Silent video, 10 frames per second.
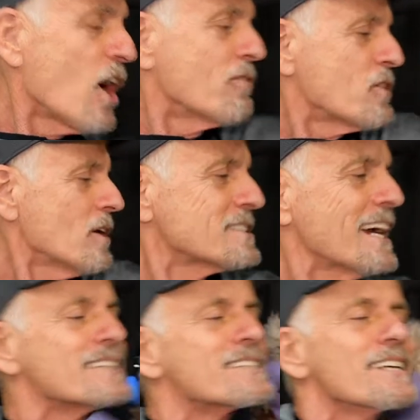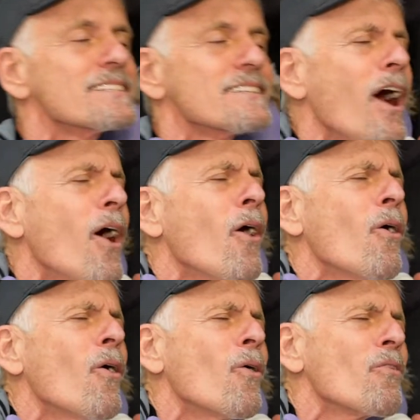Oh, of course, I insist.
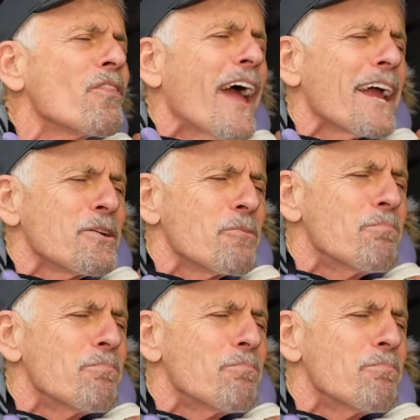Oh, thank you,